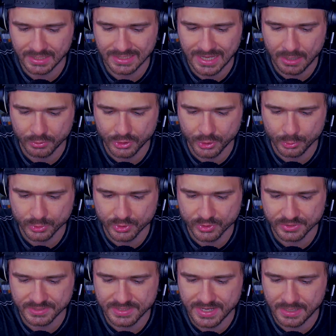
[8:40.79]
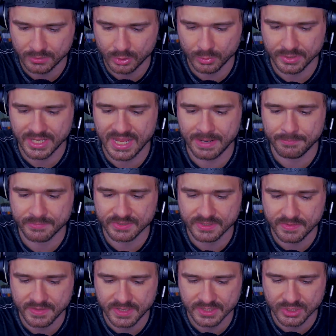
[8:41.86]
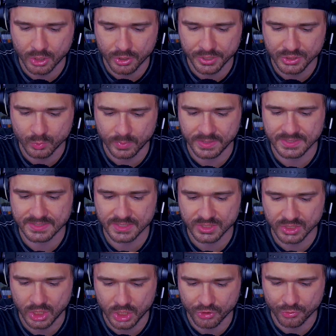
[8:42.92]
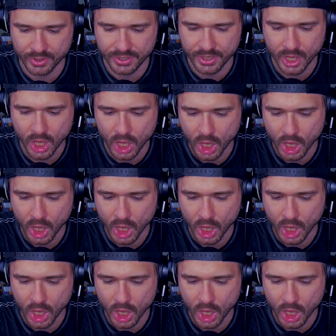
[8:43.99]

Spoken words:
allowed users to download games to the Atari 2600